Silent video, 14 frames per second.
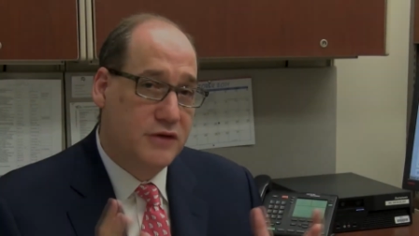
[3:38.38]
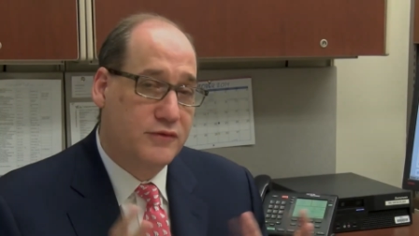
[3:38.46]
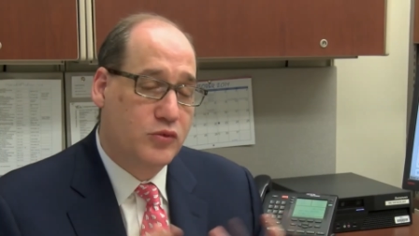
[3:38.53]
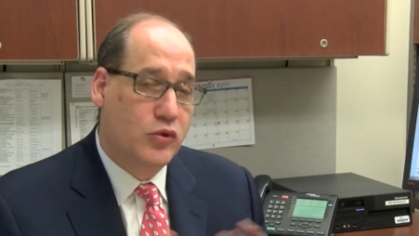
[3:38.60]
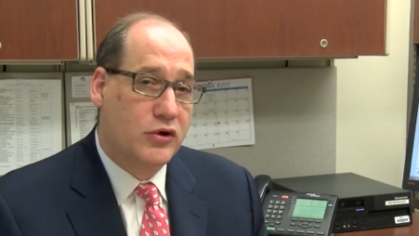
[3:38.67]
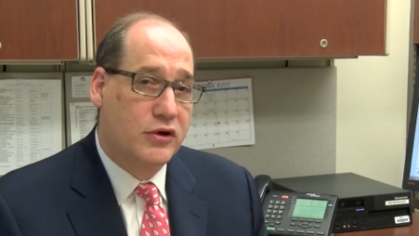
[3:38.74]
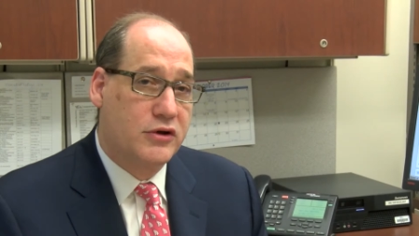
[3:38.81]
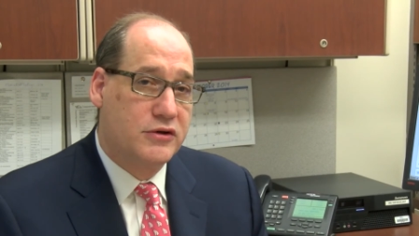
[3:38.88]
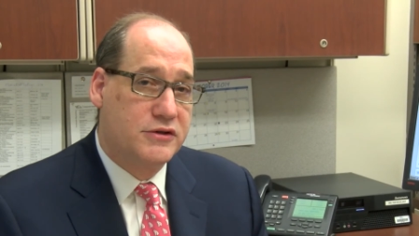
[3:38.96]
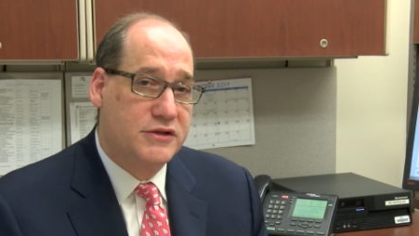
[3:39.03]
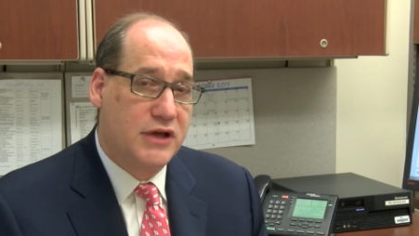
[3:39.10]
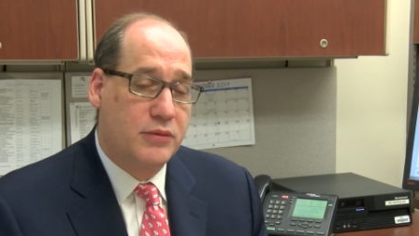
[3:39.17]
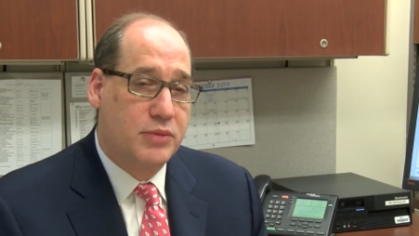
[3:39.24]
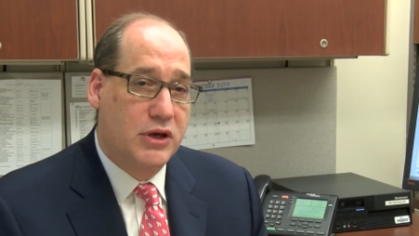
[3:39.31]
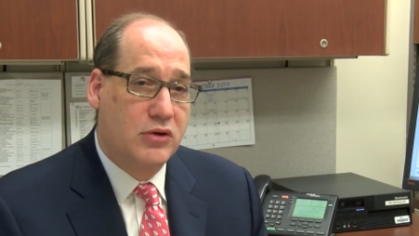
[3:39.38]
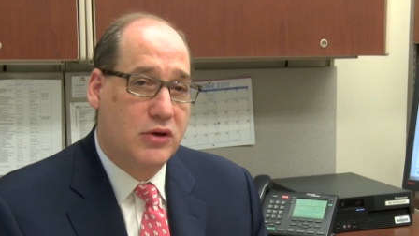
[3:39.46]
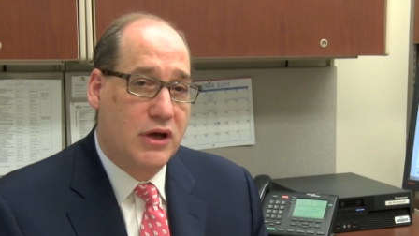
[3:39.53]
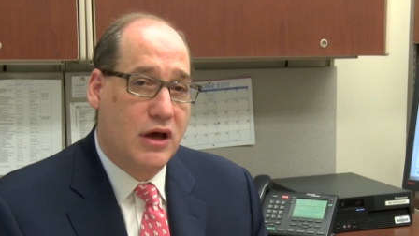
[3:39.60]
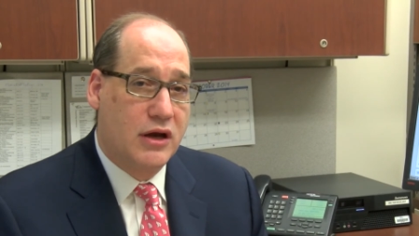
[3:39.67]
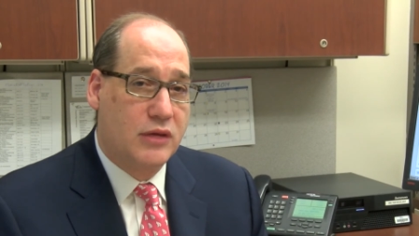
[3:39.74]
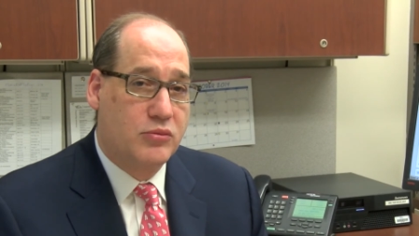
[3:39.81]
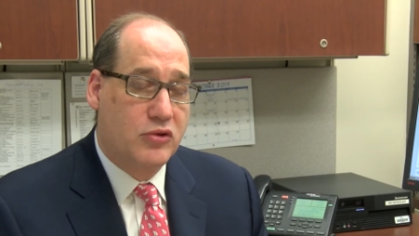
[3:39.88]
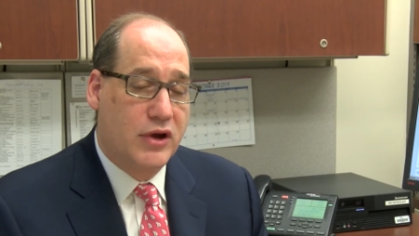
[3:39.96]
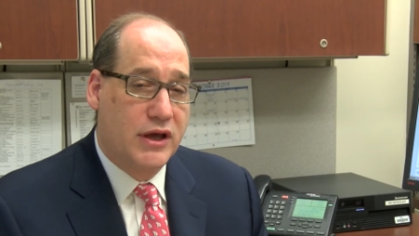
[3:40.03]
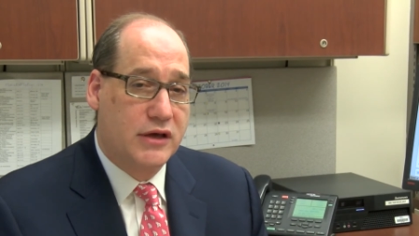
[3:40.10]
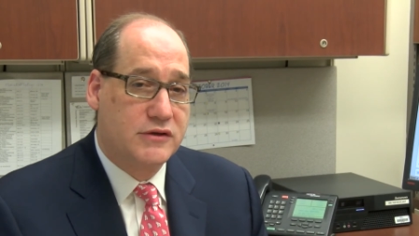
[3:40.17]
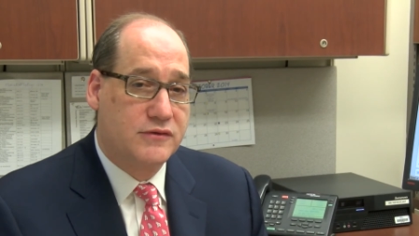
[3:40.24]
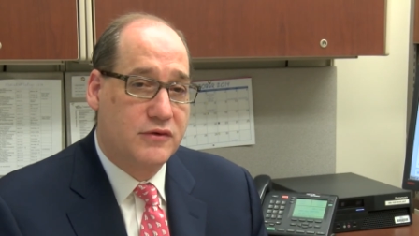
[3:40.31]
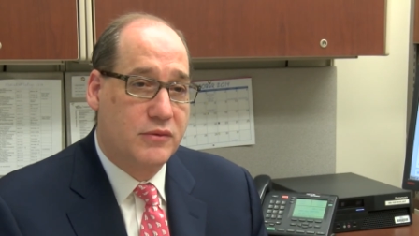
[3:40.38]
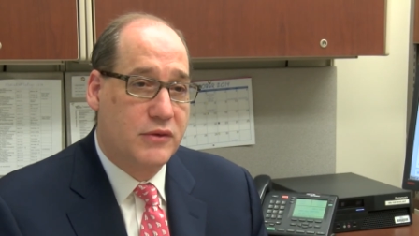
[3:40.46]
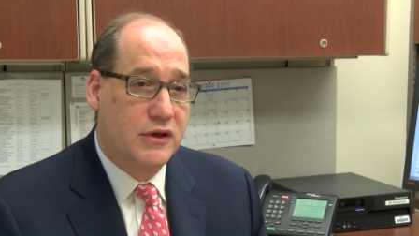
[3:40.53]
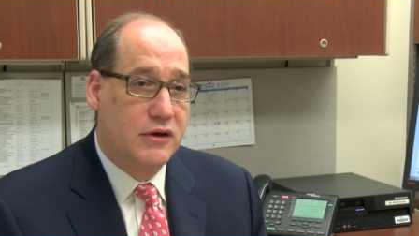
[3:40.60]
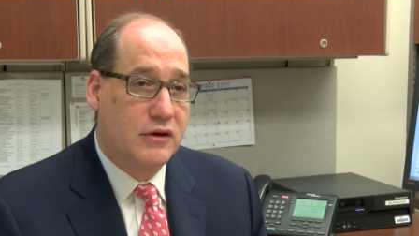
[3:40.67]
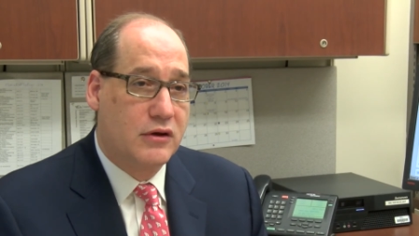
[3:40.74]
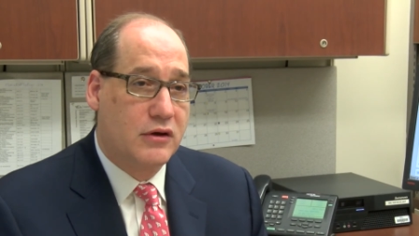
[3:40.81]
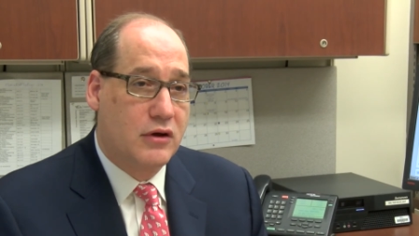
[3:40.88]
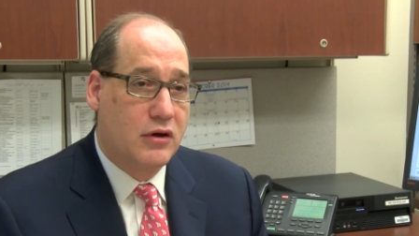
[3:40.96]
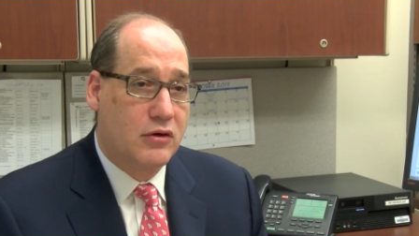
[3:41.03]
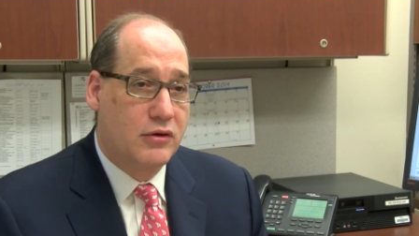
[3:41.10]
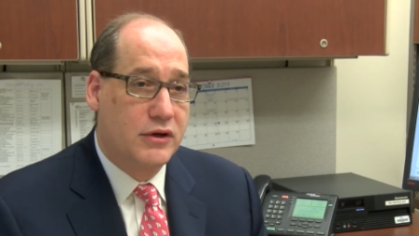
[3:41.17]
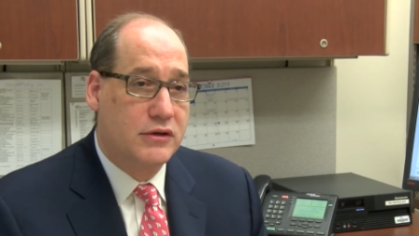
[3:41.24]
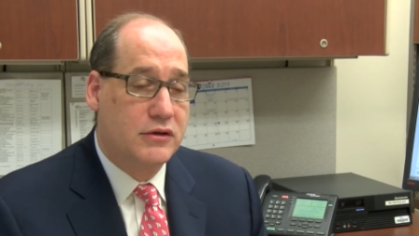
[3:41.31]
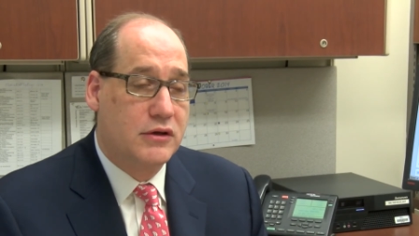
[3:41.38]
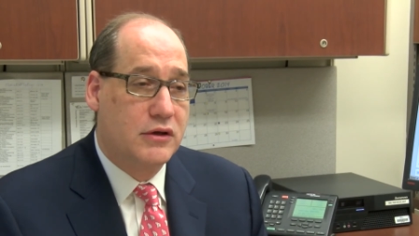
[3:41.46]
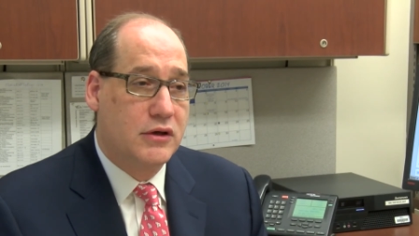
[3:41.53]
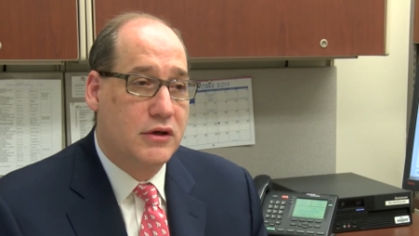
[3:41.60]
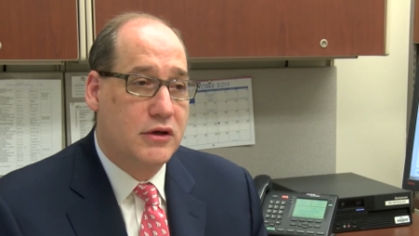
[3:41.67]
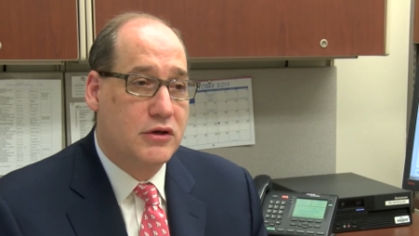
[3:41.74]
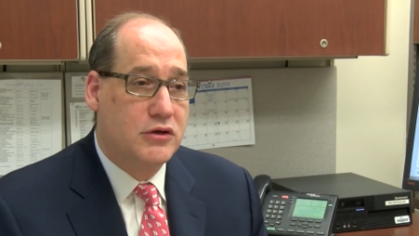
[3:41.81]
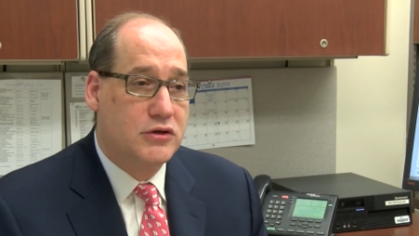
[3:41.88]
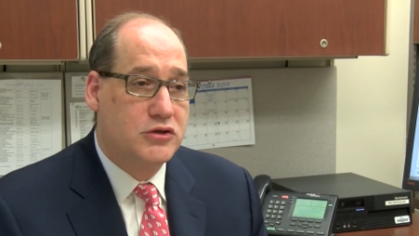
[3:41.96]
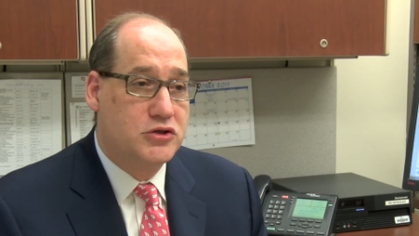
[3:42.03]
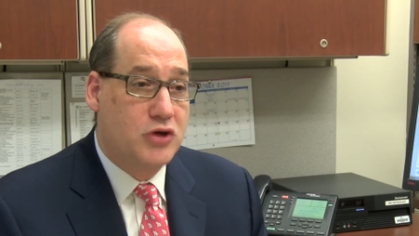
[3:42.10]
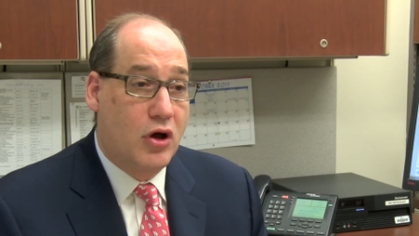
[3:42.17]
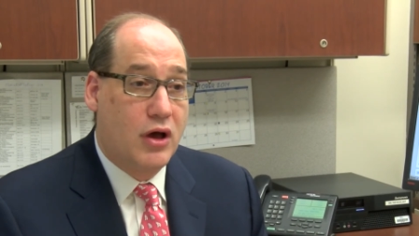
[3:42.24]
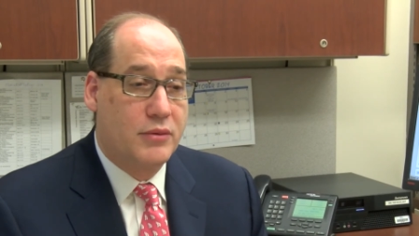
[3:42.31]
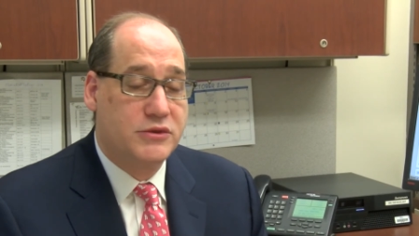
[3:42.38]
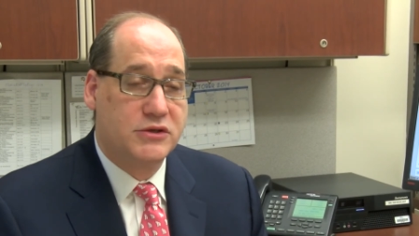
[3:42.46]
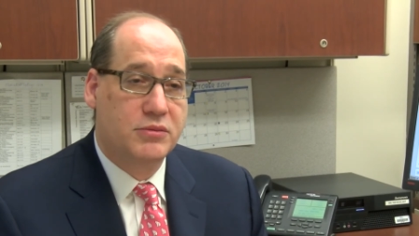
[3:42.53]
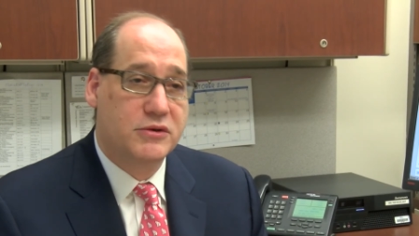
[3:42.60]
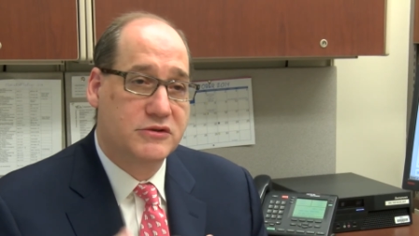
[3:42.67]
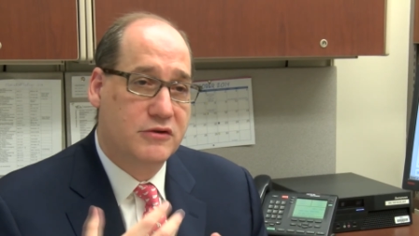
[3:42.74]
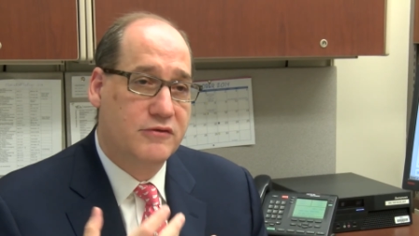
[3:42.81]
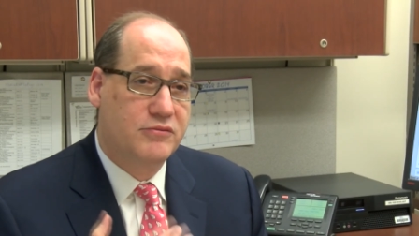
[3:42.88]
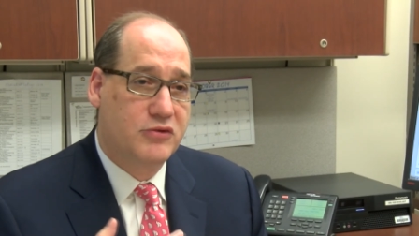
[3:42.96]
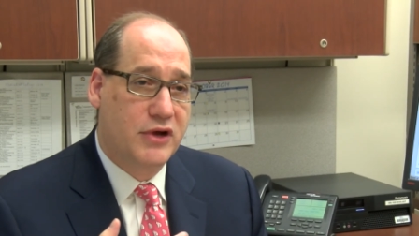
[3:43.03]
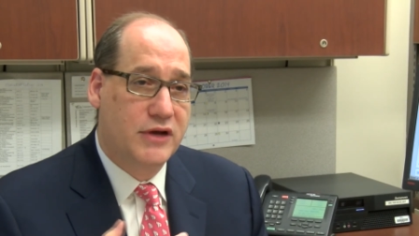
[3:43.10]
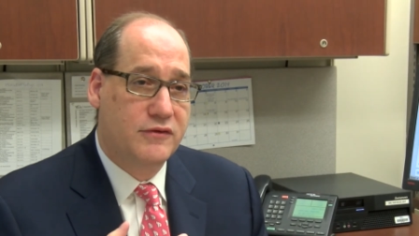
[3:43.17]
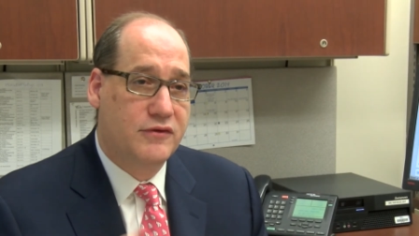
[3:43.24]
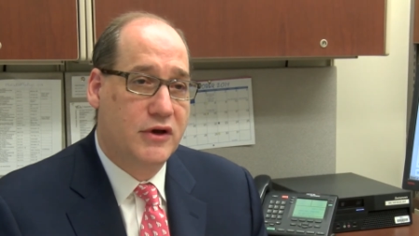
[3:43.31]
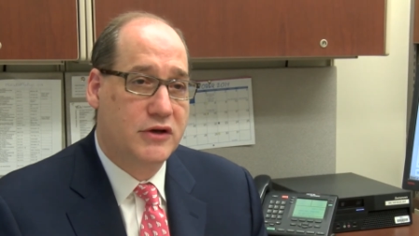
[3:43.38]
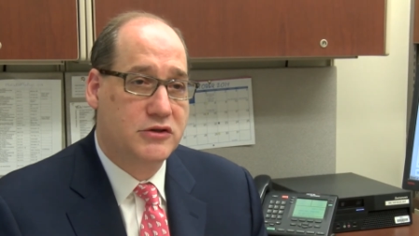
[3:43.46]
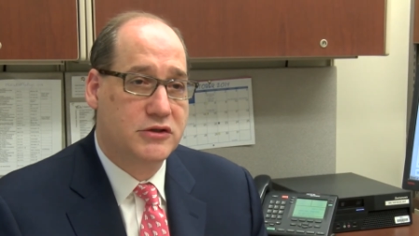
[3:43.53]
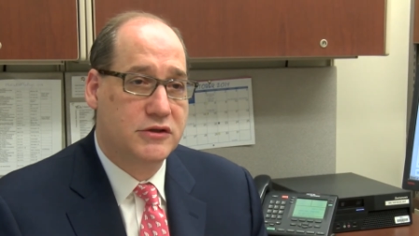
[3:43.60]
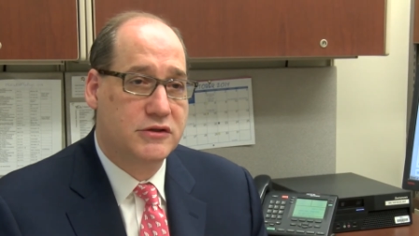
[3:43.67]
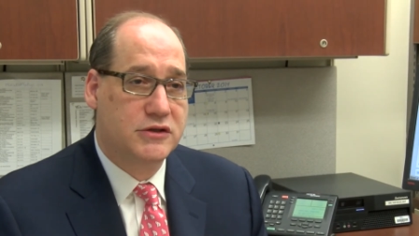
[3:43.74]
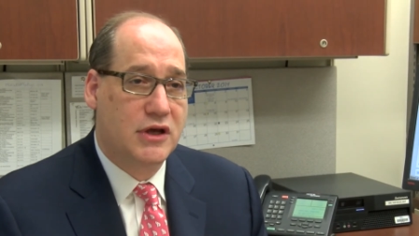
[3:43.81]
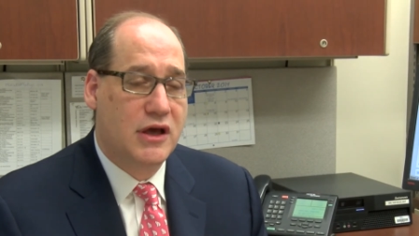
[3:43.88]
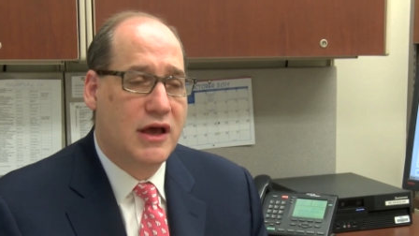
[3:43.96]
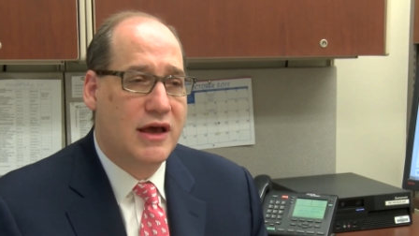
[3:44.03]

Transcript: shift workers take periodic breaks from their current jobs to preserve brain functions?